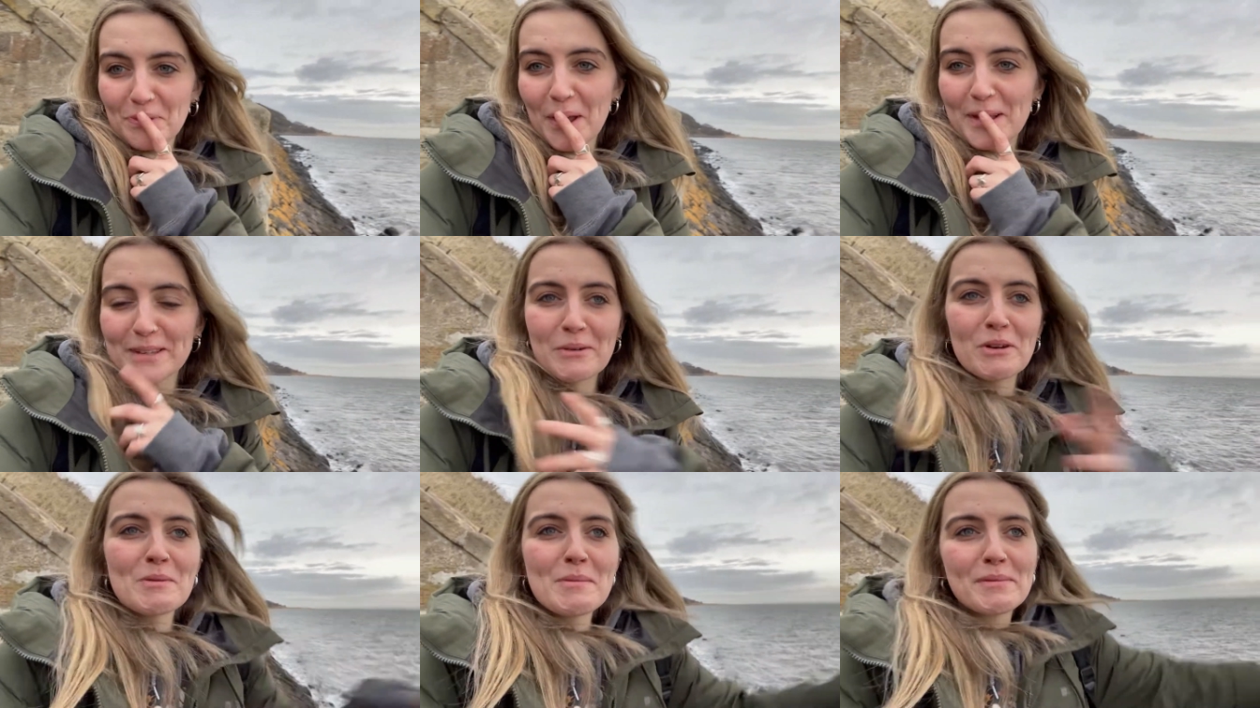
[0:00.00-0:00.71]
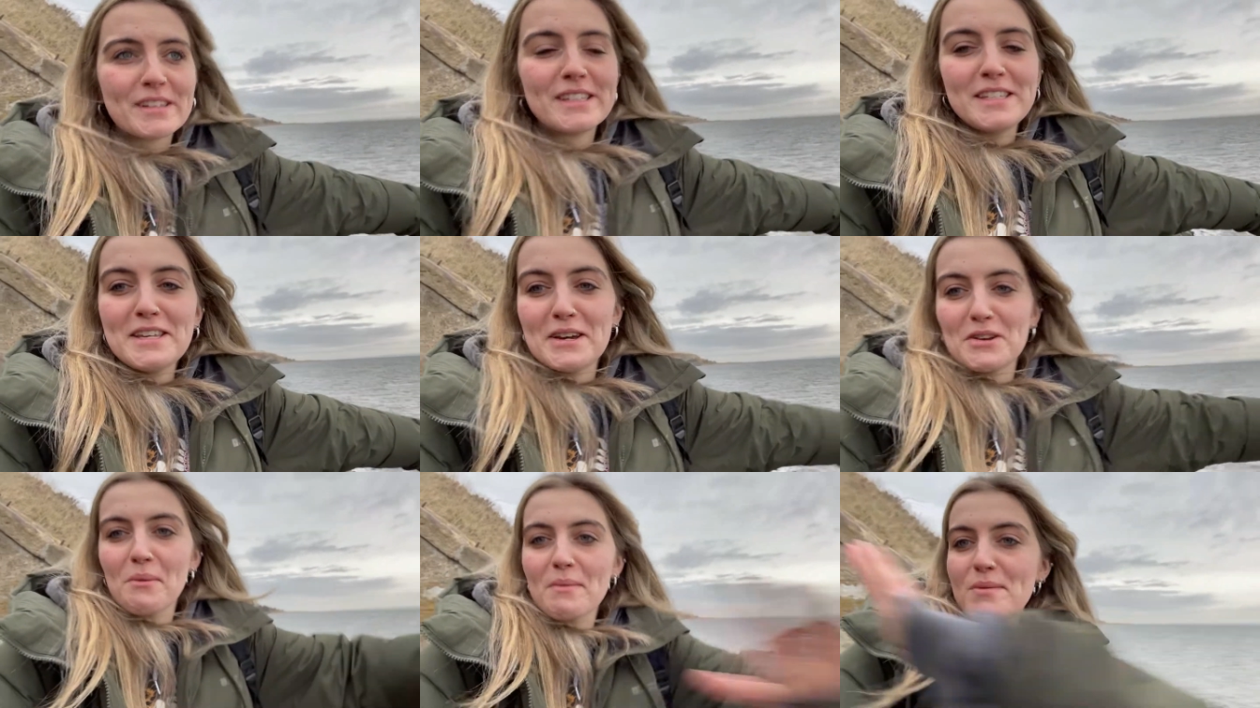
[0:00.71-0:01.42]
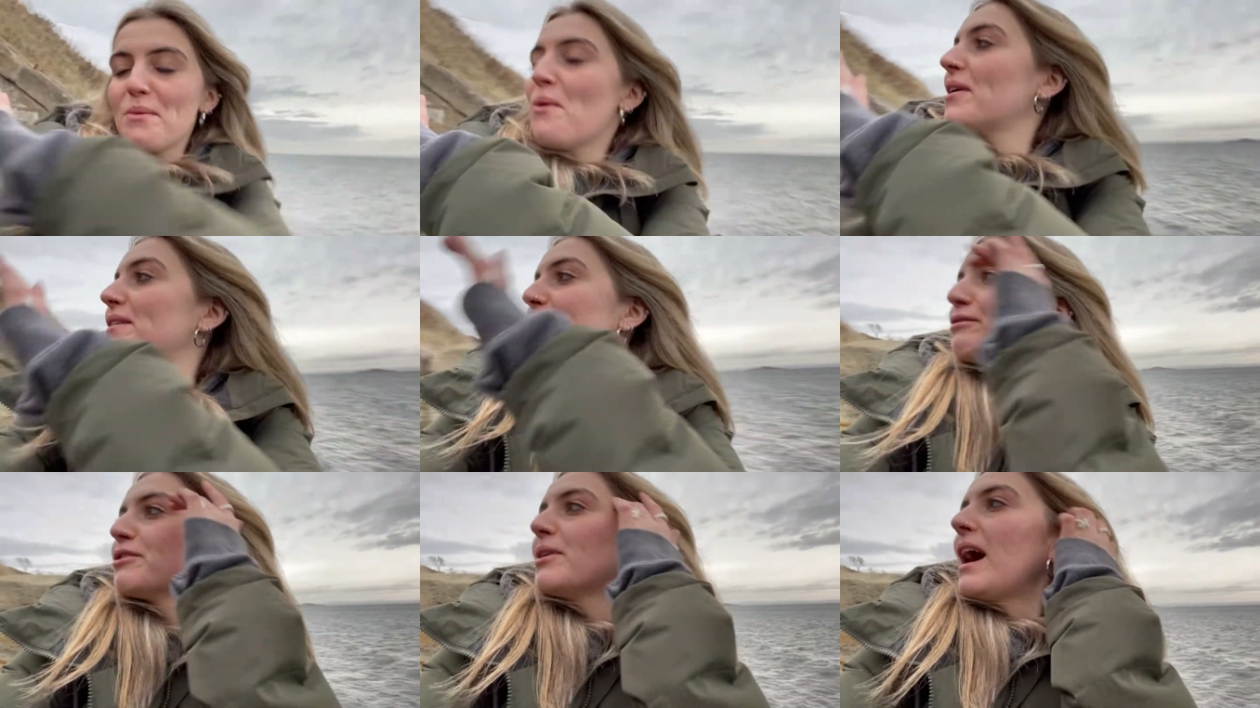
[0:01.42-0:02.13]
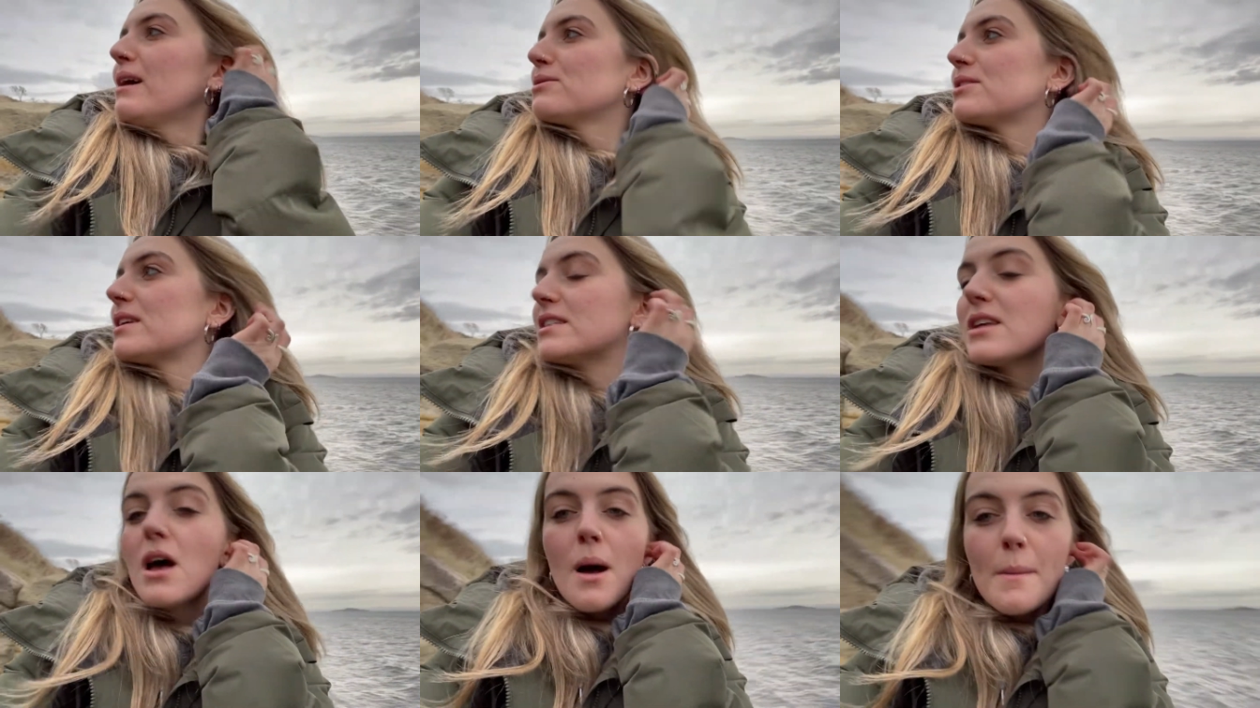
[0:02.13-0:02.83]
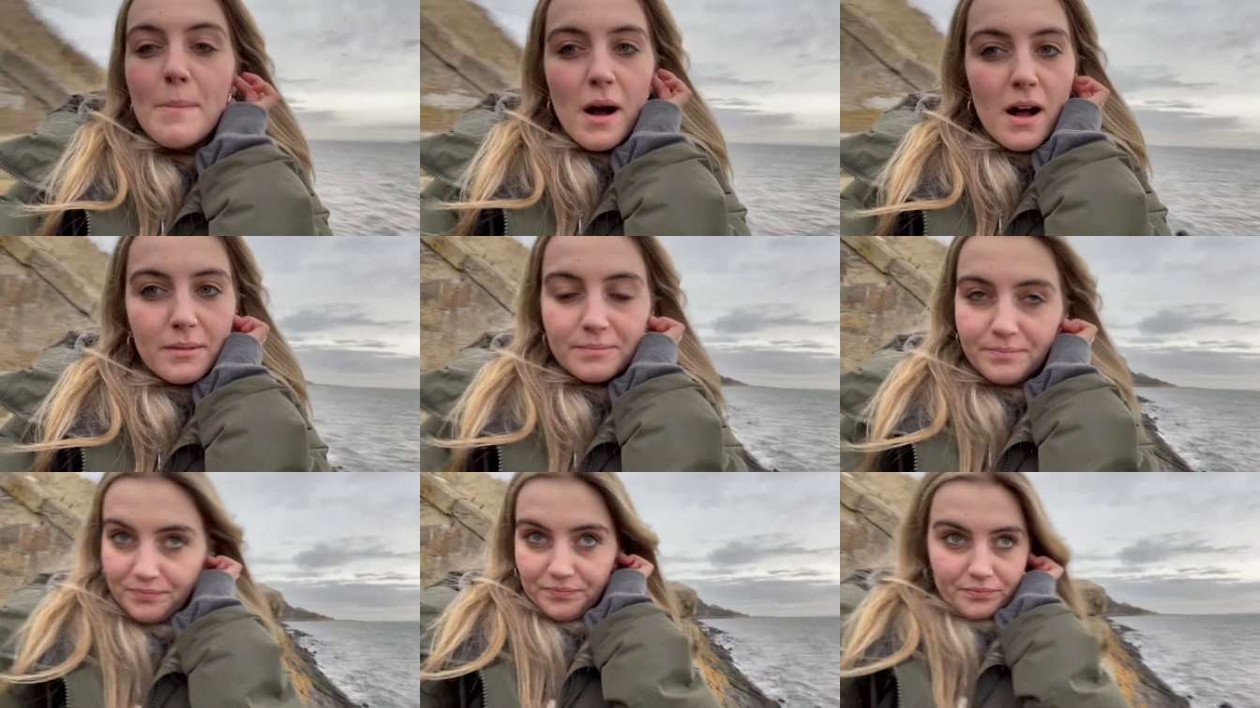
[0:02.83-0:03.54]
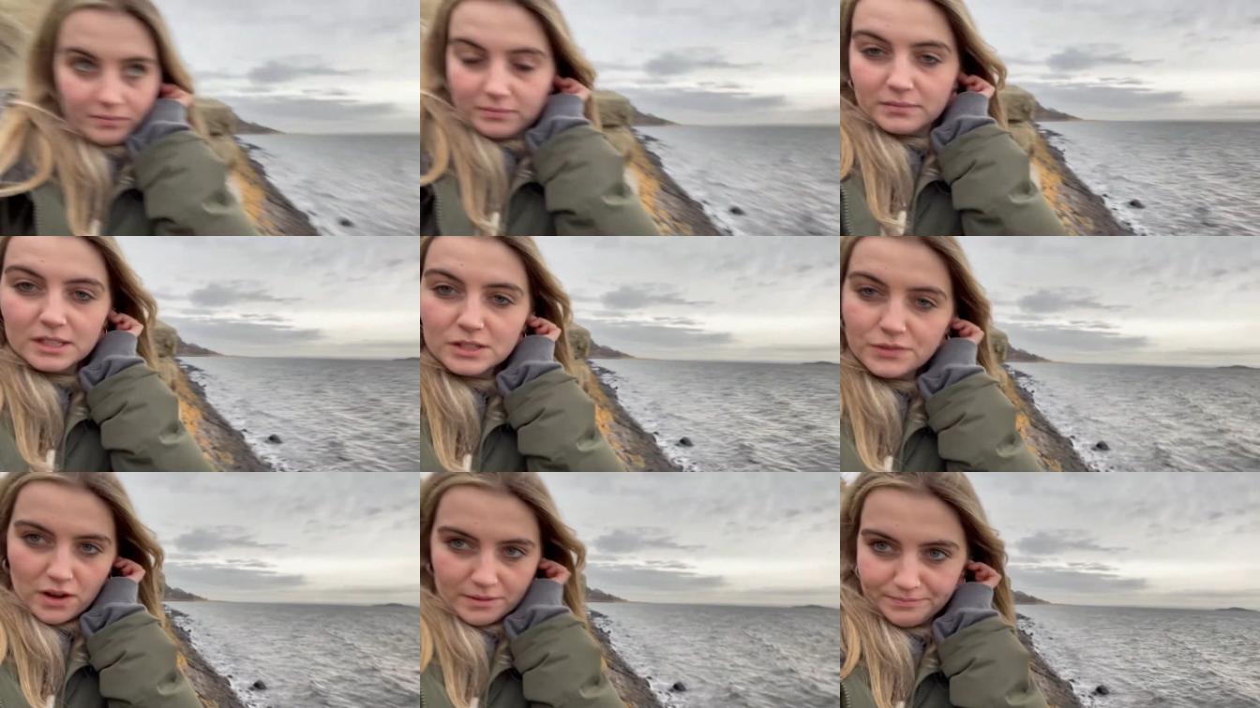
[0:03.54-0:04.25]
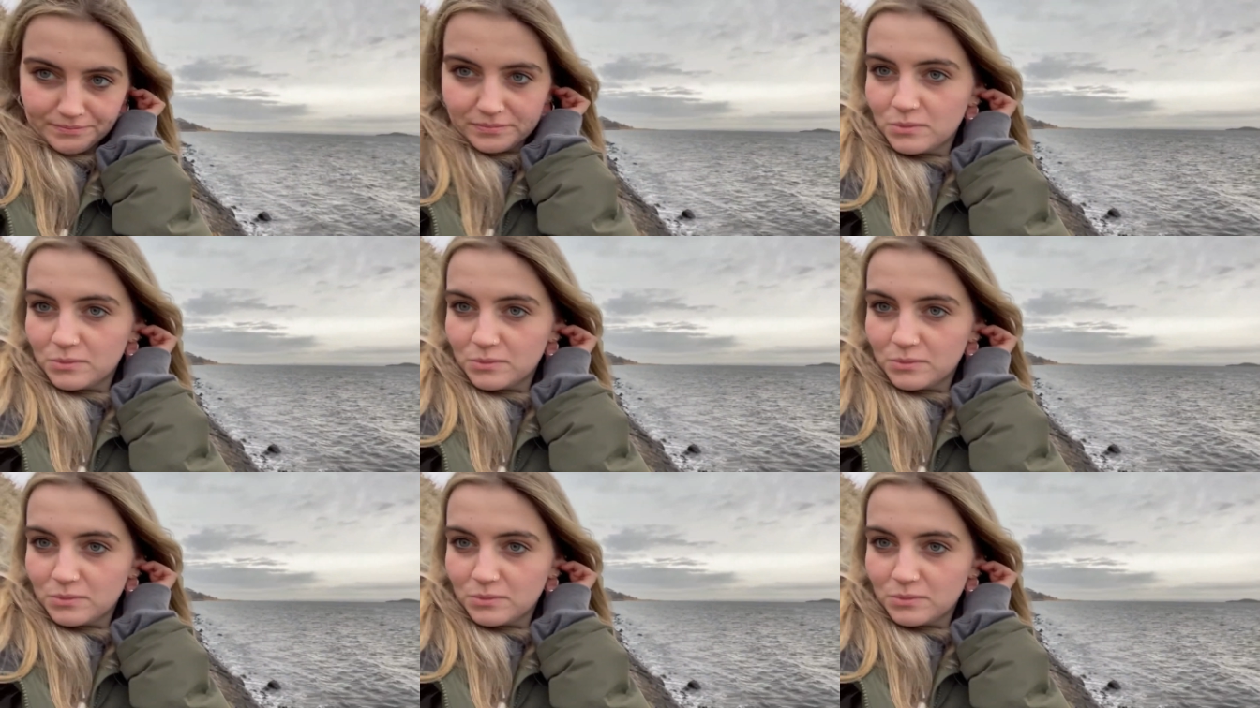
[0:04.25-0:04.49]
Because I want to be able to see, I don't want to be walking through houses. But it's fine.